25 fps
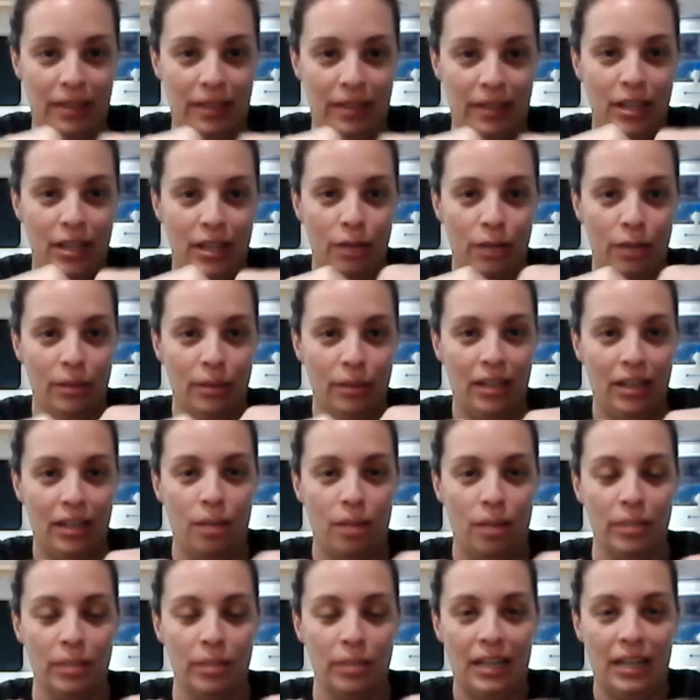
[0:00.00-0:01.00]
really
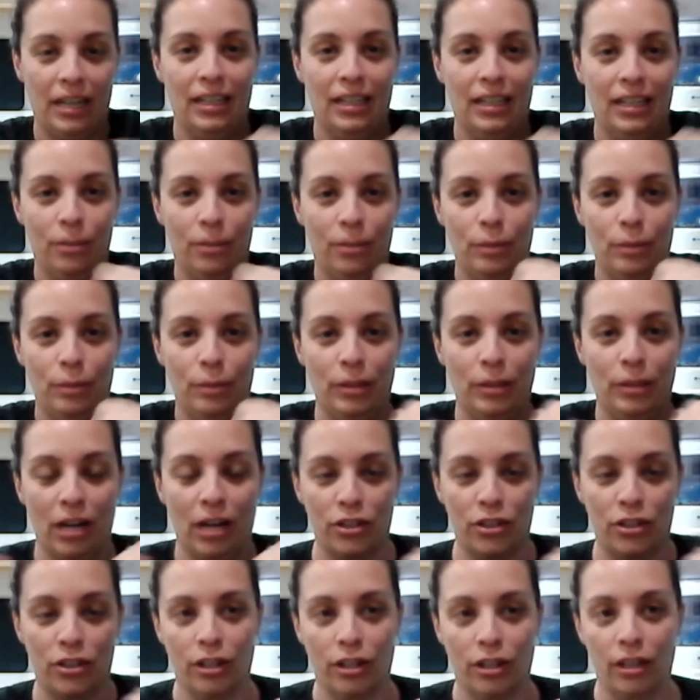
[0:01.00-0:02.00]
complicated and we'd be crashing
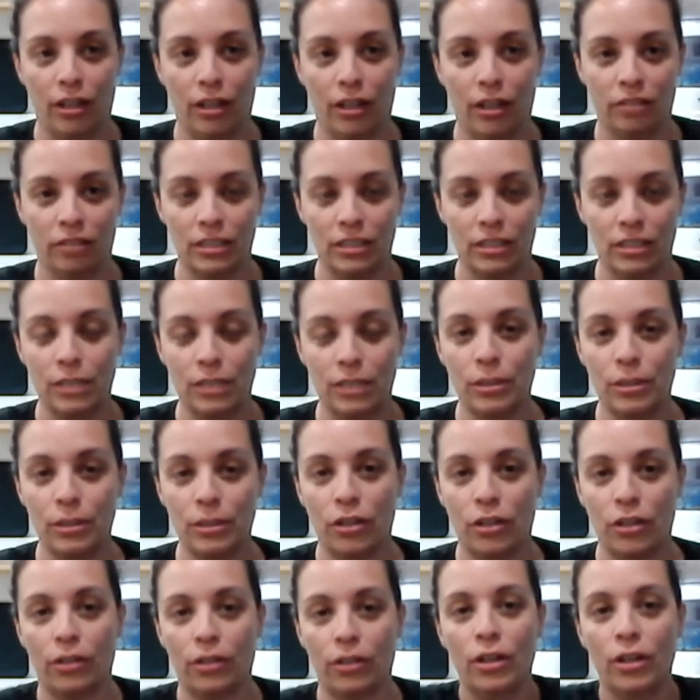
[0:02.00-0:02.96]
our knuckles into each other.